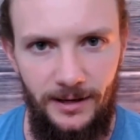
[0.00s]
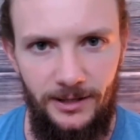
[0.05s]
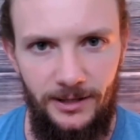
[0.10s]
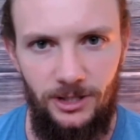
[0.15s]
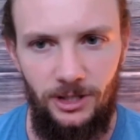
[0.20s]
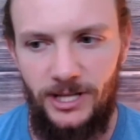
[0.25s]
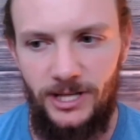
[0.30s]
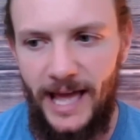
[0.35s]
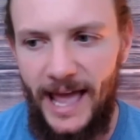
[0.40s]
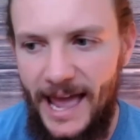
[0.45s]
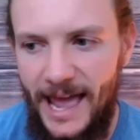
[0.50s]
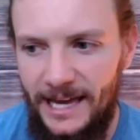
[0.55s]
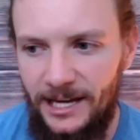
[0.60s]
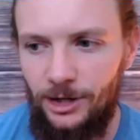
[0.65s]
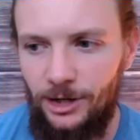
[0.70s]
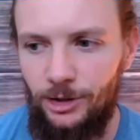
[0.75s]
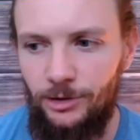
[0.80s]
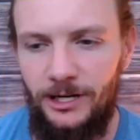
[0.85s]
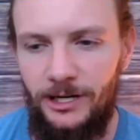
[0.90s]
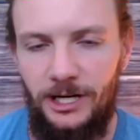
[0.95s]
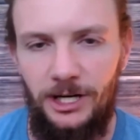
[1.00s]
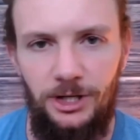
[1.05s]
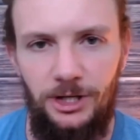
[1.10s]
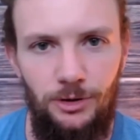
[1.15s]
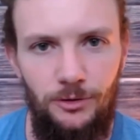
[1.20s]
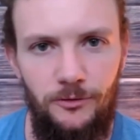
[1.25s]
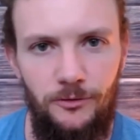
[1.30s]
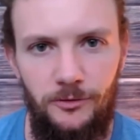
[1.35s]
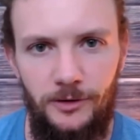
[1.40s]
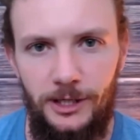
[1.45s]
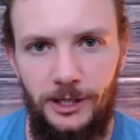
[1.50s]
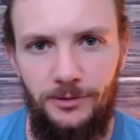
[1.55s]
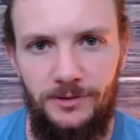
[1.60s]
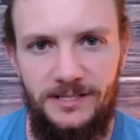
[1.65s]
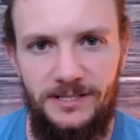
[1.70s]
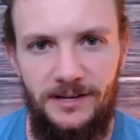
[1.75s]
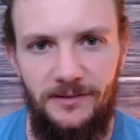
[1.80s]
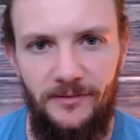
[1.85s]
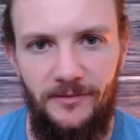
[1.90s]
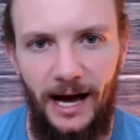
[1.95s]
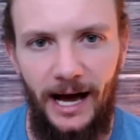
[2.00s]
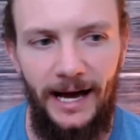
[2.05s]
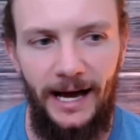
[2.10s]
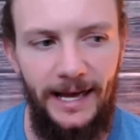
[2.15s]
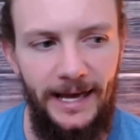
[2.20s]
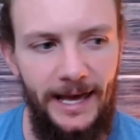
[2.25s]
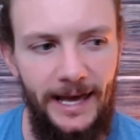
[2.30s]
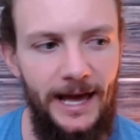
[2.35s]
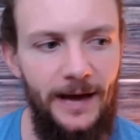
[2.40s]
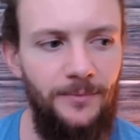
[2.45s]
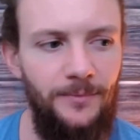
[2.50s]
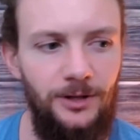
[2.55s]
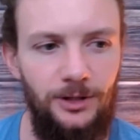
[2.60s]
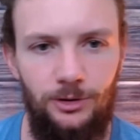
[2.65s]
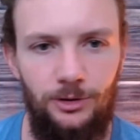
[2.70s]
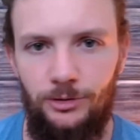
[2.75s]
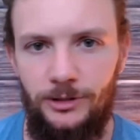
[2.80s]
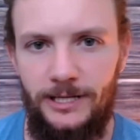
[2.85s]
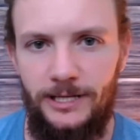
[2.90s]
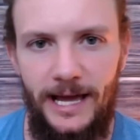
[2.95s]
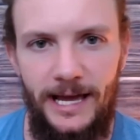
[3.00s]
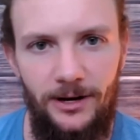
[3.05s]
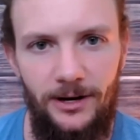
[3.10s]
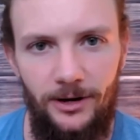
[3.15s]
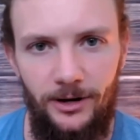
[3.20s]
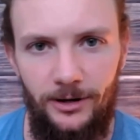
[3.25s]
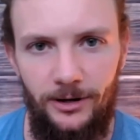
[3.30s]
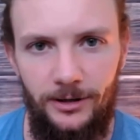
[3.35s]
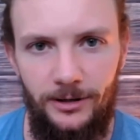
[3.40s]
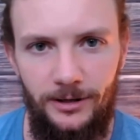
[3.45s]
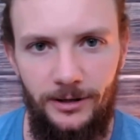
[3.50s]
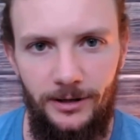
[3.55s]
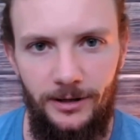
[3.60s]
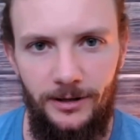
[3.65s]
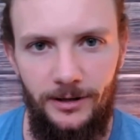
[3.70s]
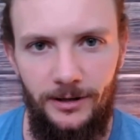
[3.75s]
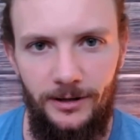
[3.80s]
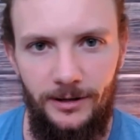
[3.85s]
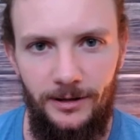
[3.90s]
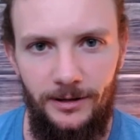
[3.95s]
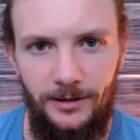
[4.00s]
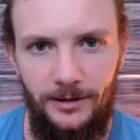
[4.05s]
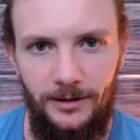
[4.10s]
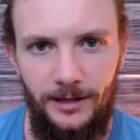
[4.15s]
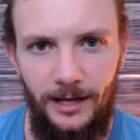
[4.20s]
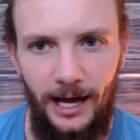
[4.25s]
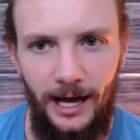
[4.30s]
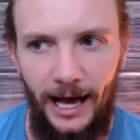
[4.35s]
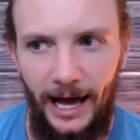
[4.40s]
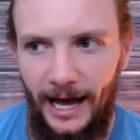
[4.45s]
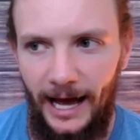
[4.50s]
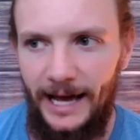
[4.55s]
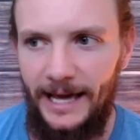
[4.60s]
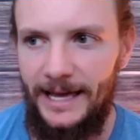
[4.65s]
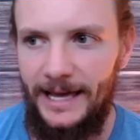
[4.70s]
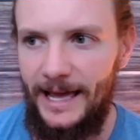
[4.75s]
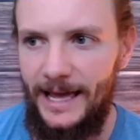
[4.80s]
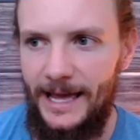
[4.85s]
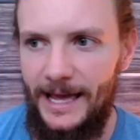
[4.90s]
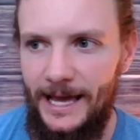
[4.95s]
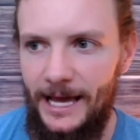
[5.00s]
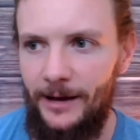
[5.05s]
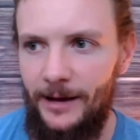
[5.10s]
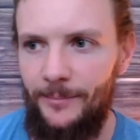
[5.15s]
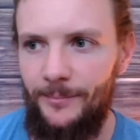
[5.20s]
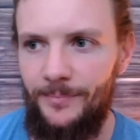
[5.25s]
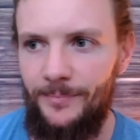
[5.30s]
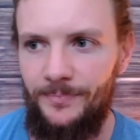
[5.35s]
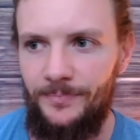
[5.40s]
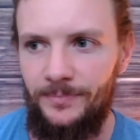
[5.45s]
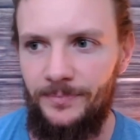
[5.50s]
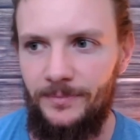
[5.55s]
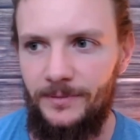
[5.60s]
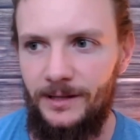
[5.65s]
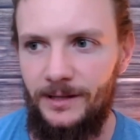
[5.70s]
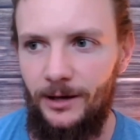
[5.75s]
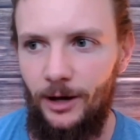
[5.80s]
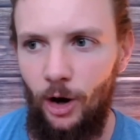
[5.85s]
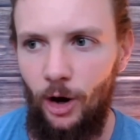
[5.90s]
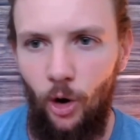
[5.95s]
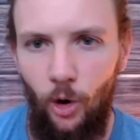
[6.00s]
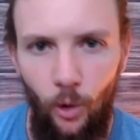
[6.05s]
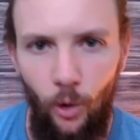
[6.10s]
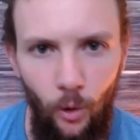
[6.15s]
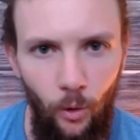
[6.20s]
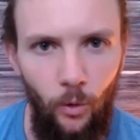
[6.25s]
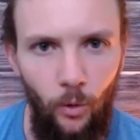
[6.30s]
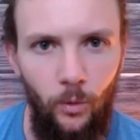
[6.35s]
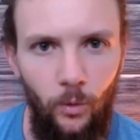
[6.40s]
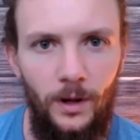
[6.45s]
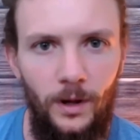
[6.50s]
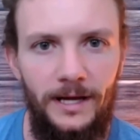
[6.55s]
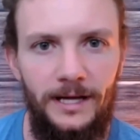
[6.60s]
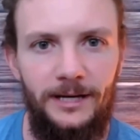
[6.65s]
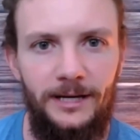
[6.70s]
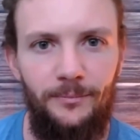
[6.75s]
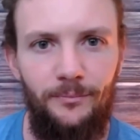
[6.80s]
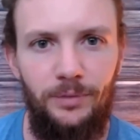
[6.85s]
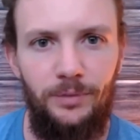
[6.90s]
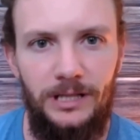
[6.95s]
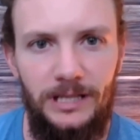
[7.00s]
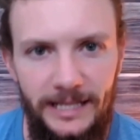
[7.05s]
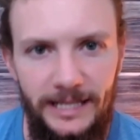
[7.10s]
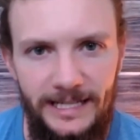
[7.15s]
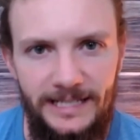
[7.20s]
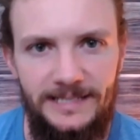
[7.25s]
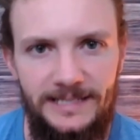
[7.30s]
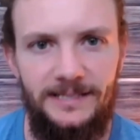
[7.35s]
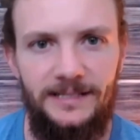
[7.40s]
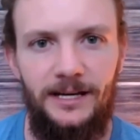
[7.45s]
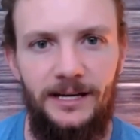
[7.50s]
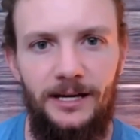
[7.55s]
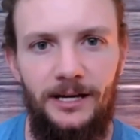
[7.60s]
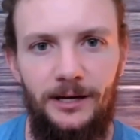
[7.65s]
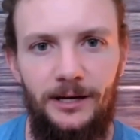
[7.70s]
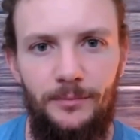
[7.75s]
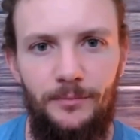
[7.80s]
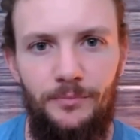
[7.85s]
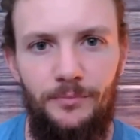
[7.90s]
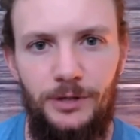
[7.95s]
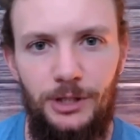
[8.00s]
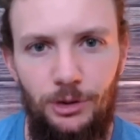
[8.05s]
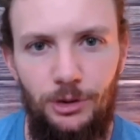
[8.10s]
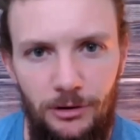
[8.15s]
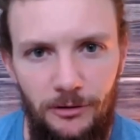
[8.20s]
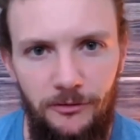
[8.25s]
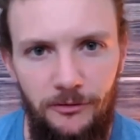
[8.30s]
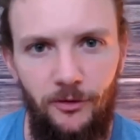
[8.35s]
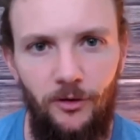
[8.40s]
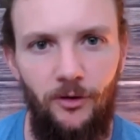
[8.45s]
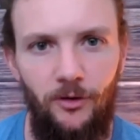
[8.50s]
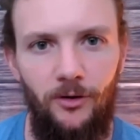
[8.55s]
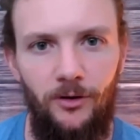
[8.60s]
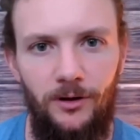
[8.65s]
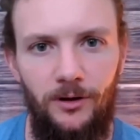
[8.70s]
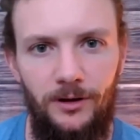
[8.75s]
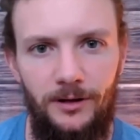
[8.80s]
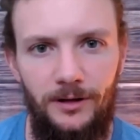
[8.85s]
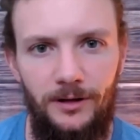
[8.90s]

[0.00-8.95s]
Start to anchor in a new frequency of I am the creator. I am whole, complete, beautiful,